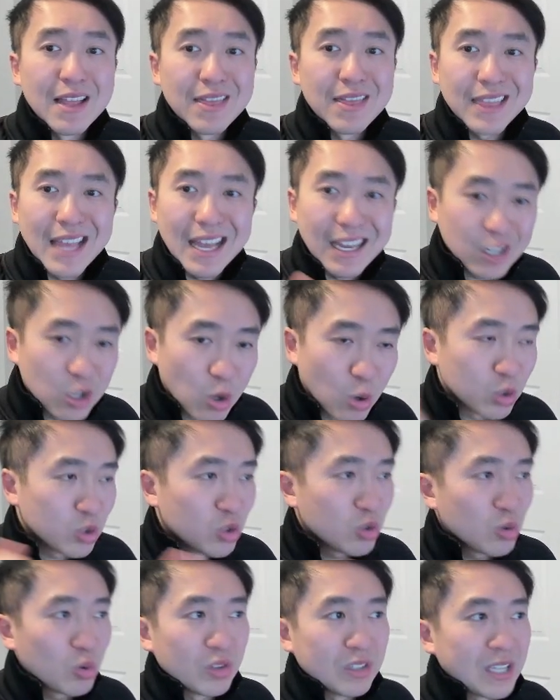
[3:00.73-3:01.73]
that goes
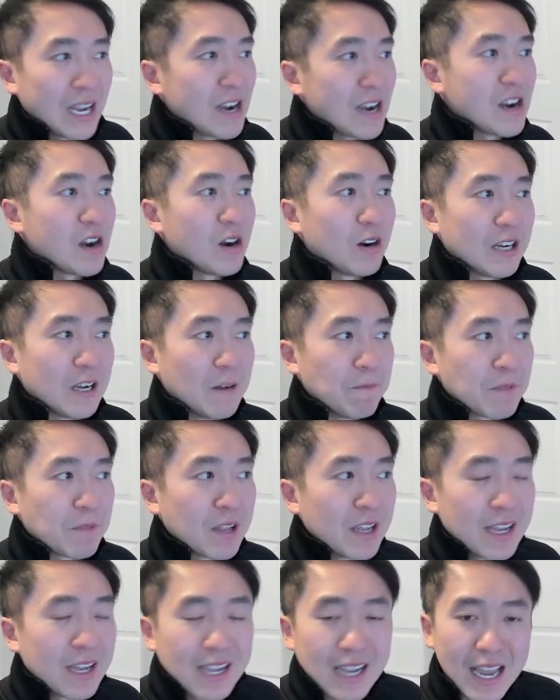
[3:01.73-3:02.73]
through the entire area.
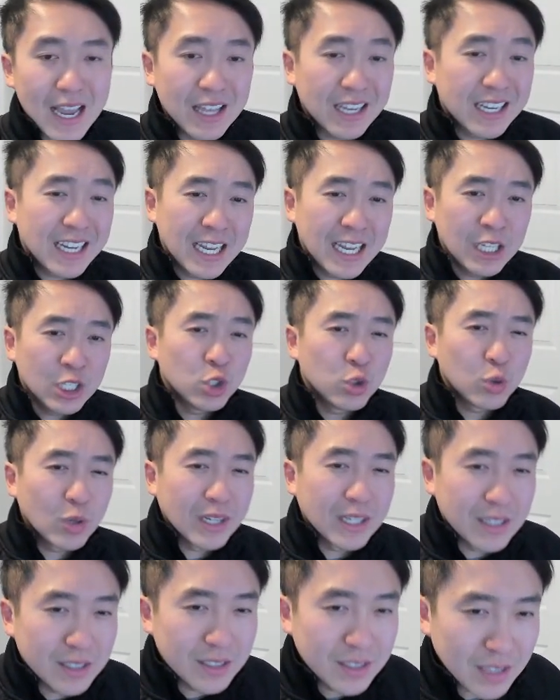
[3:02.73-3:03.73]
And the kindred
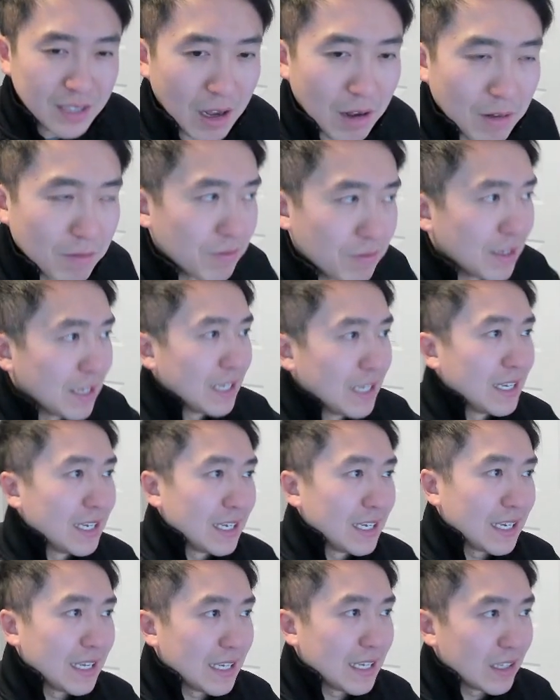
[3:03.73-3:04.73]
itself,
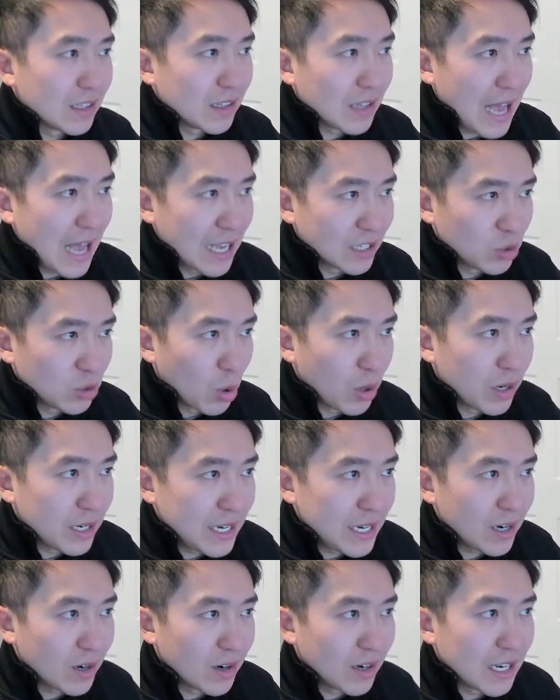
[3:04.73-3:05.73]
as noted
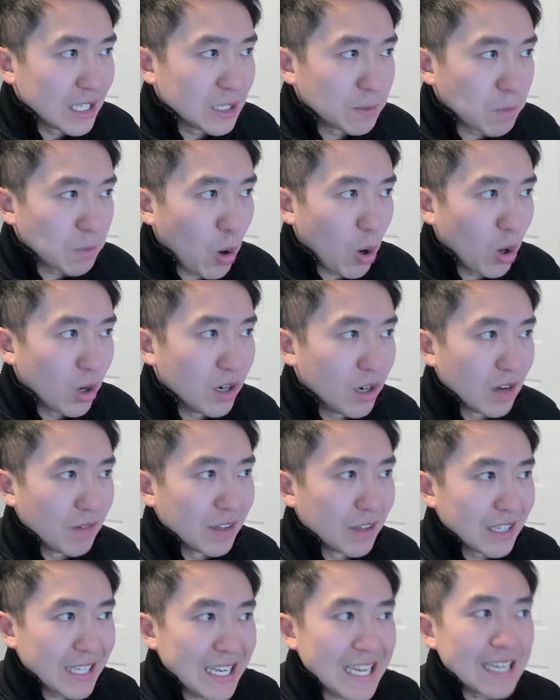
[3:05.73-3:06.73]
here, it's part of a
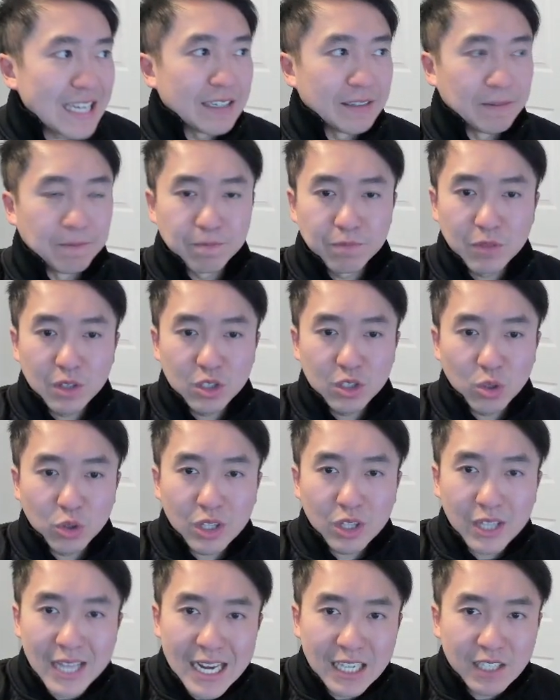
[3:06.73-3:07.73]
league. So
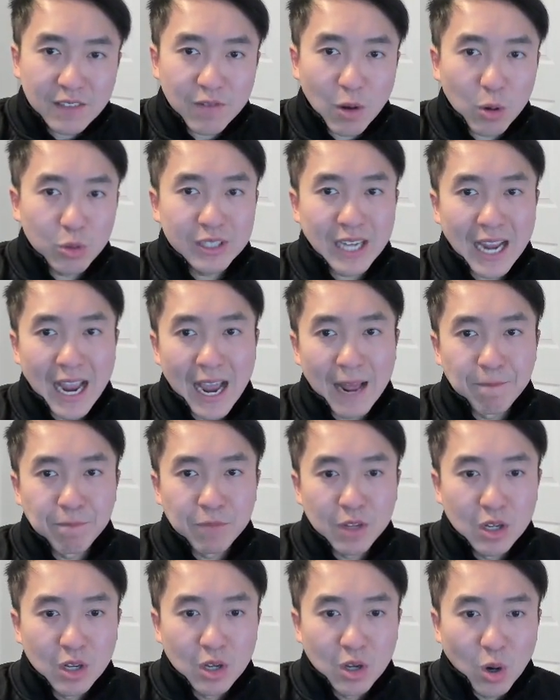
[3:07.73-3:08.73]
the Leagues of Votann
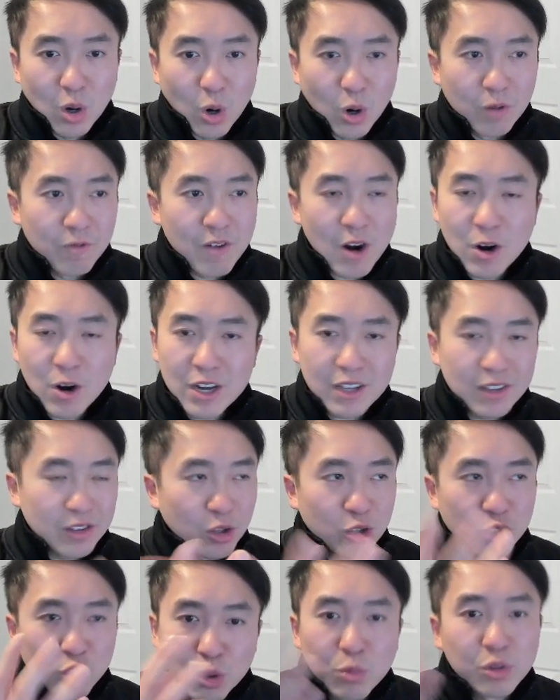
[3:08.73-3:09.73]
are
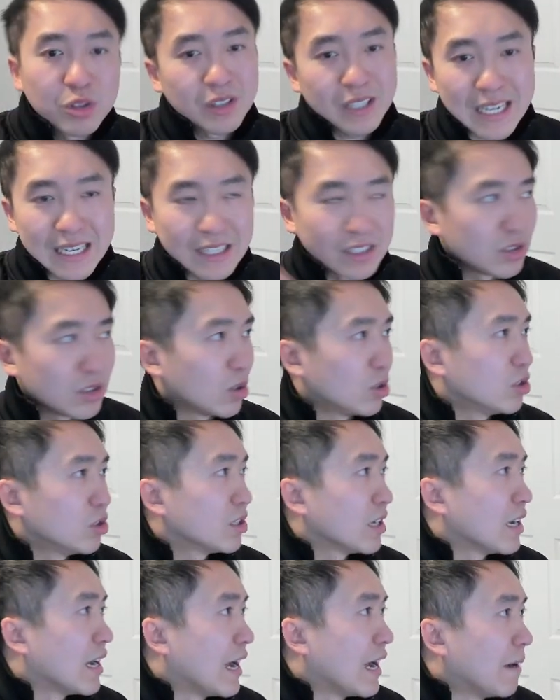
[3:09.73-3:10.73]
there's numerous leagues. There's
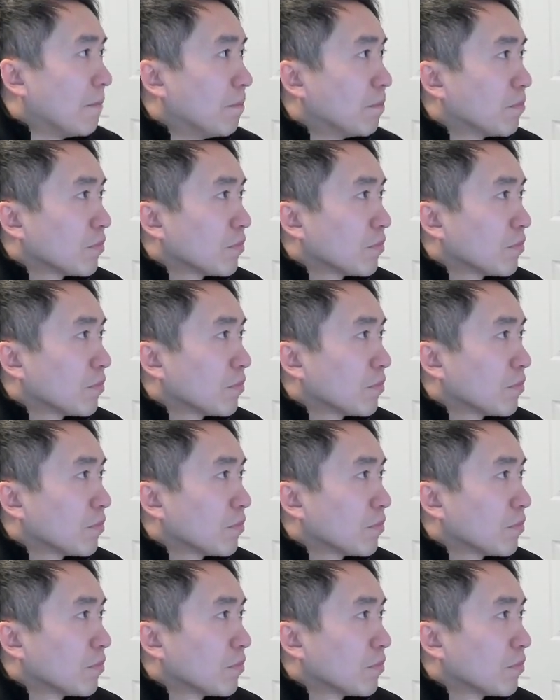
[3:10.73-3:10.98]
5